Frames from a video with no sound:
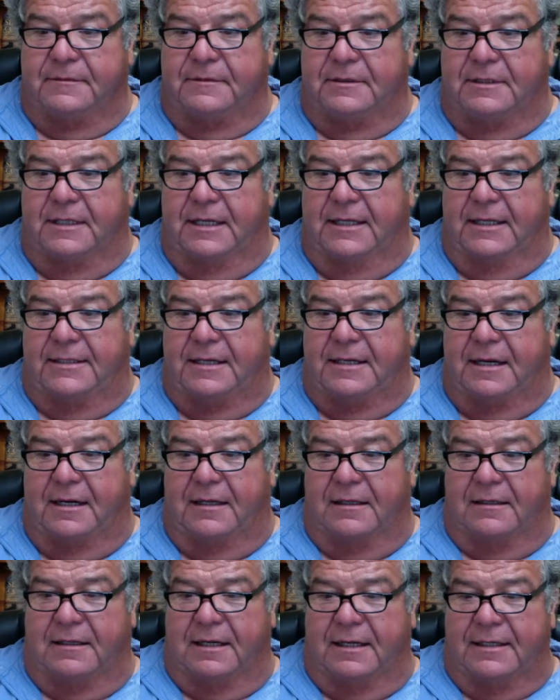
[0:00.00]
Okay,
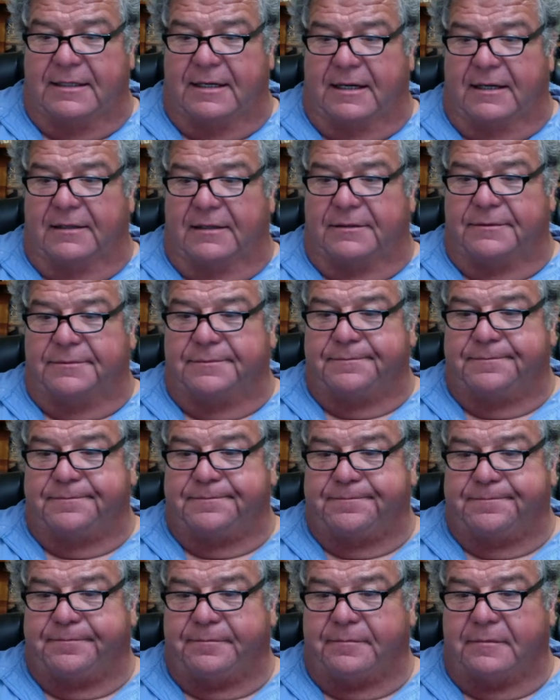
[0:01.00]
Tyler. Hi, Tyler.
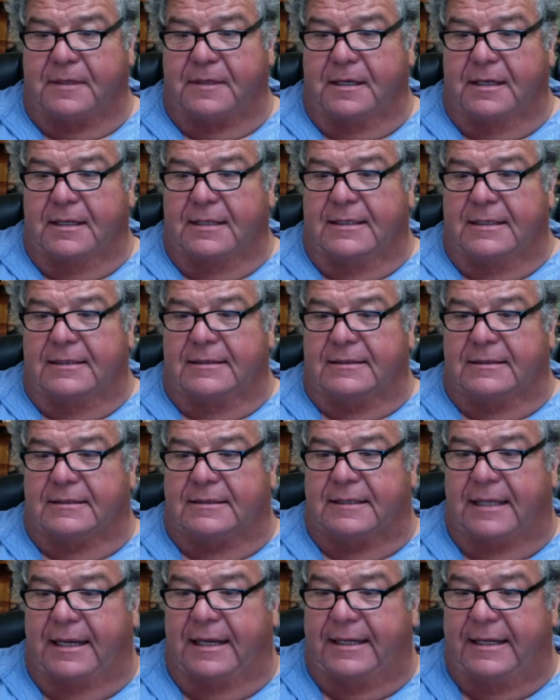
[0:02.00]

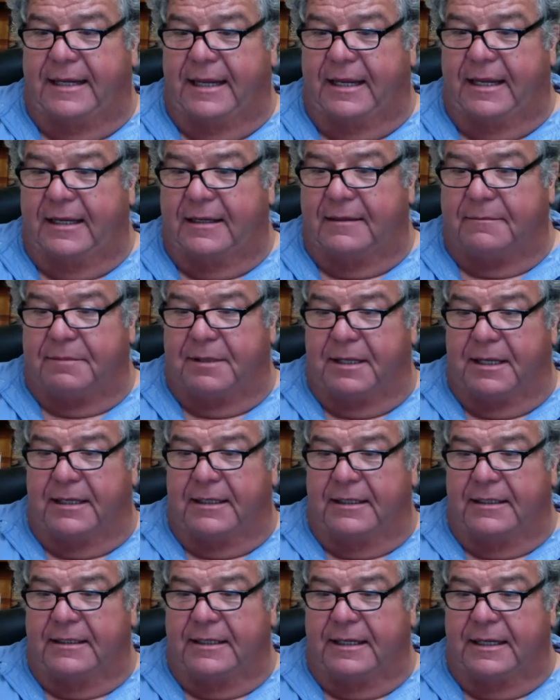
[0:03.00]
Says, hey, Dan,
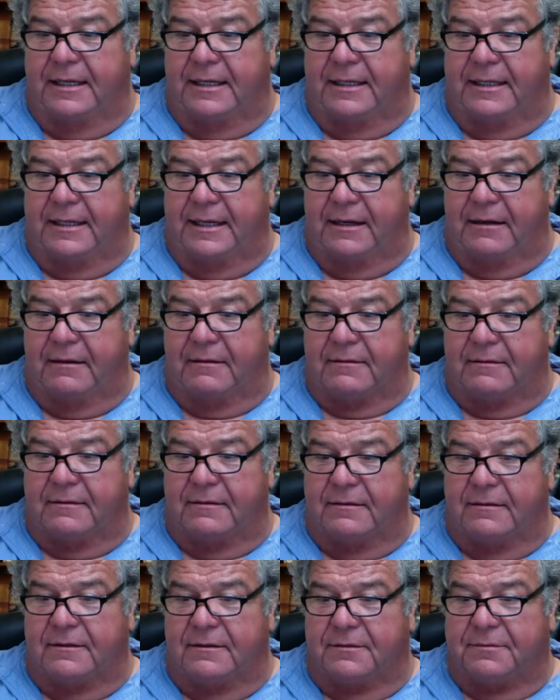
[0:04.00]
planning to heading out
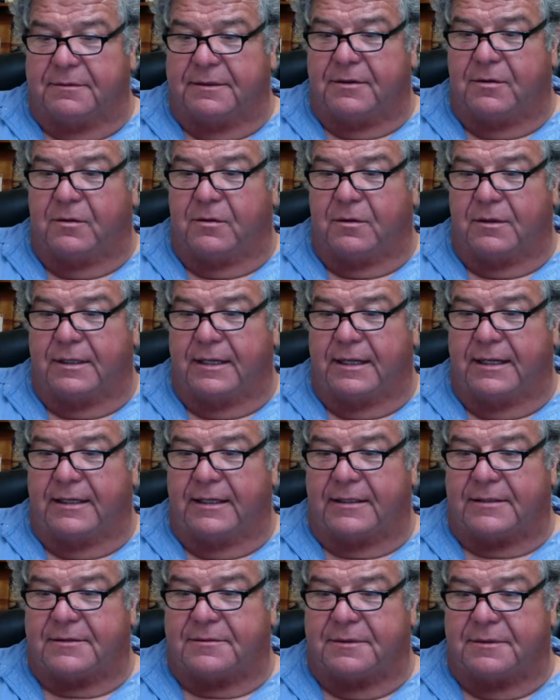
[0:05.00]
3/4 day
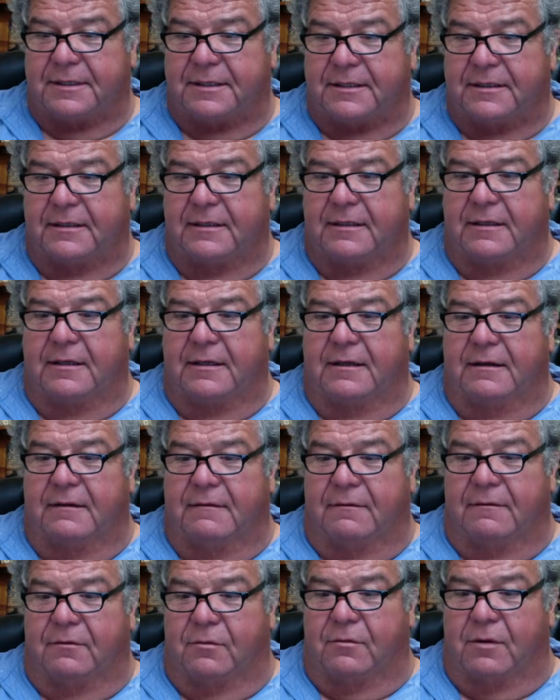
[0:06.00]
next week
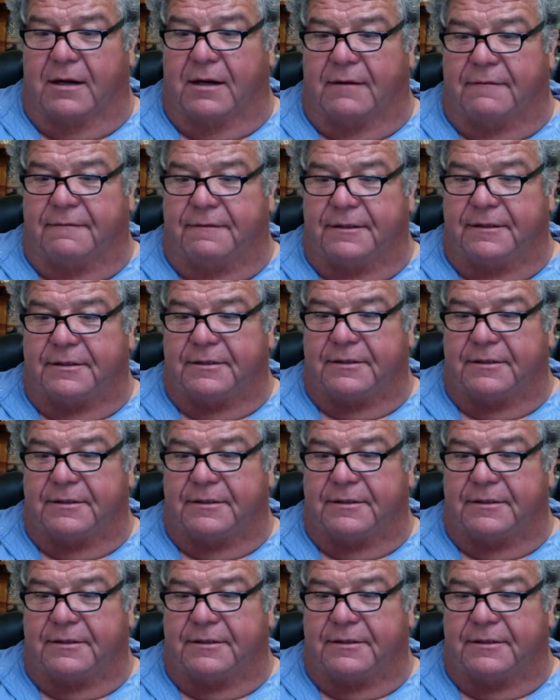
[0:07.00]
for rockfish.